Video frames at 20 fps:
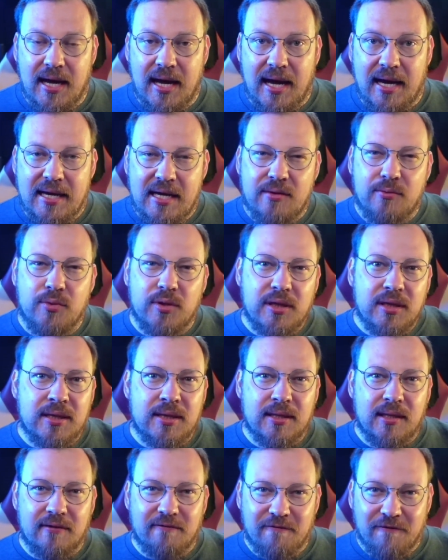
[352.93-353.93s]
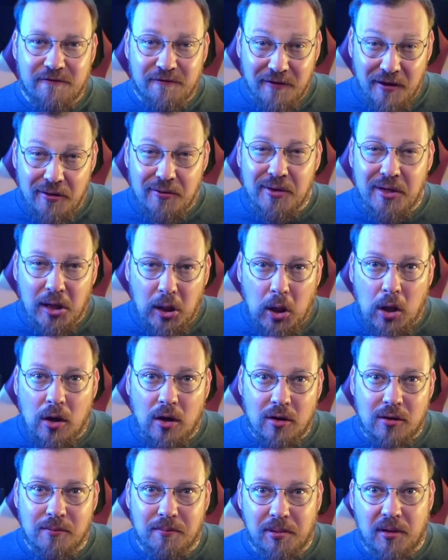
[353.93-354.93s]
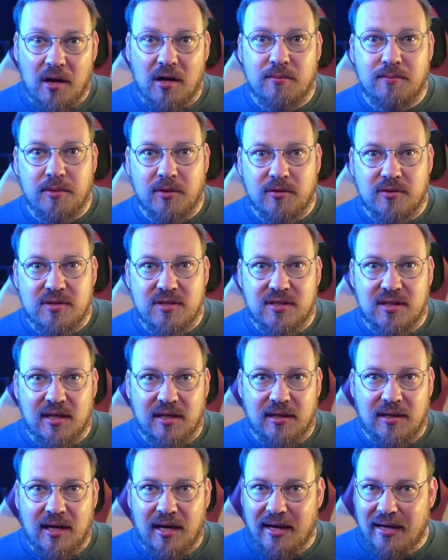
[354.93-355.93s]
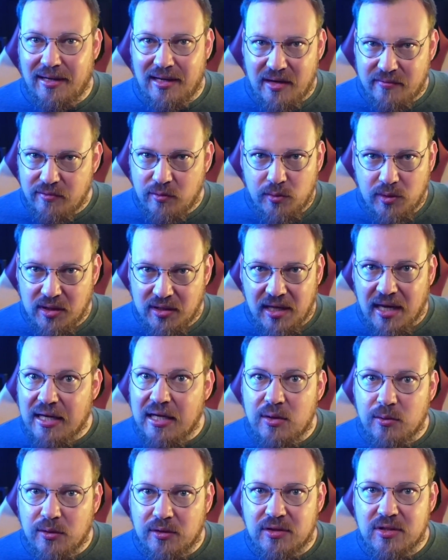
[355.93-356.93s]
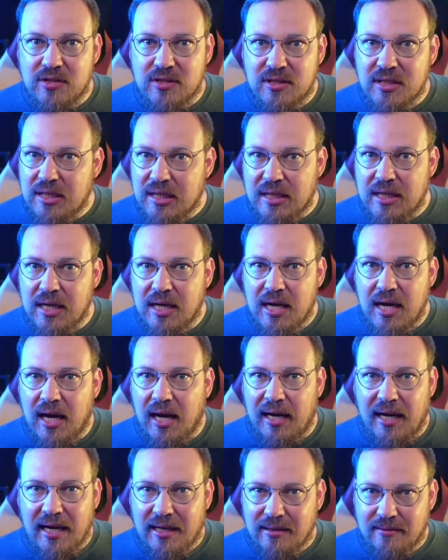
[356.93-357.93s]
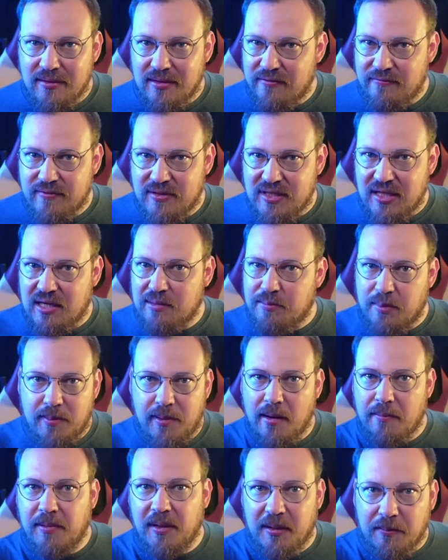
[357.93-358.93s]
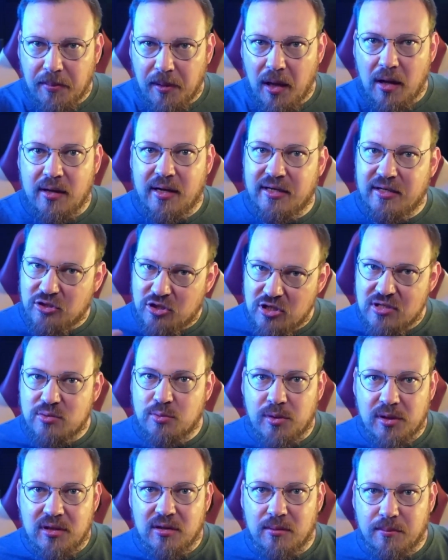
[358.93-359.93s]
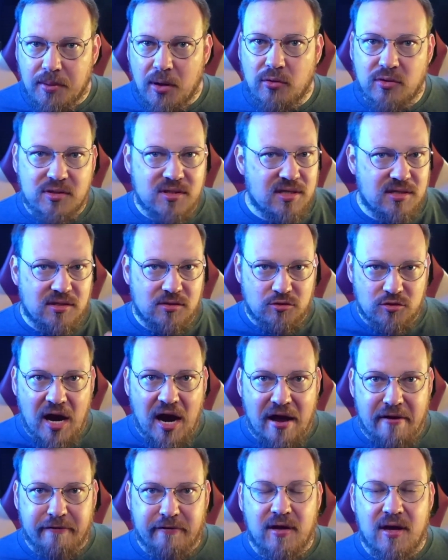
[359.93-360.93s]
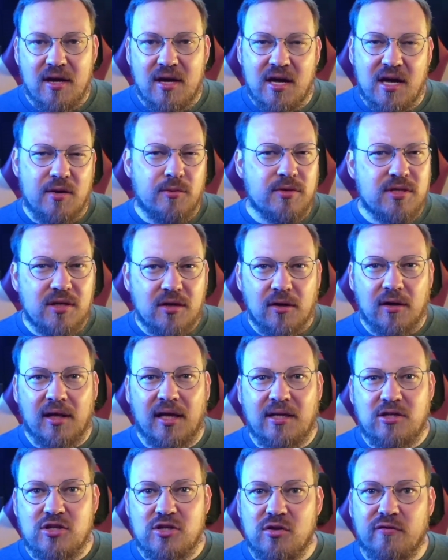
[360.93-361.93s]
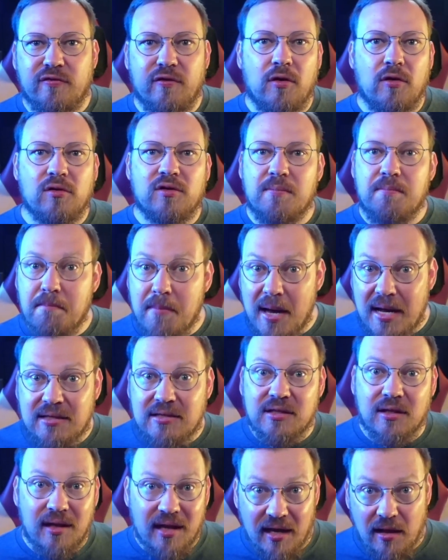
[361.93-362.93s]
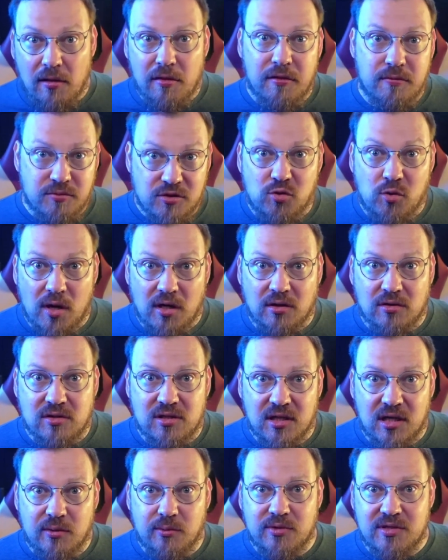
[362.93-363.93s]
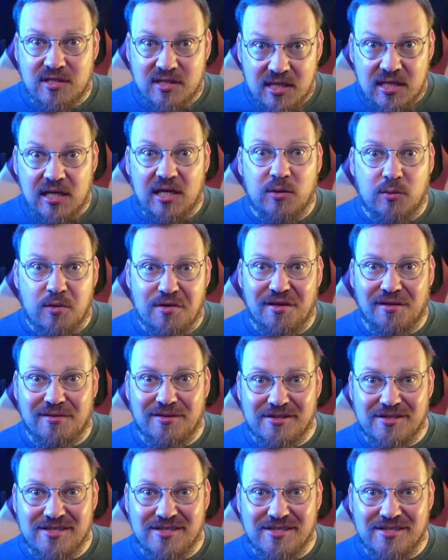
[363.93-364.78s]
I had written a very long blog post that I never wanted anyone to see. I hadn't even set up a public blog. I'd just written the post as a draft. It was a collection of all the mental health struggles that I was dealing with at the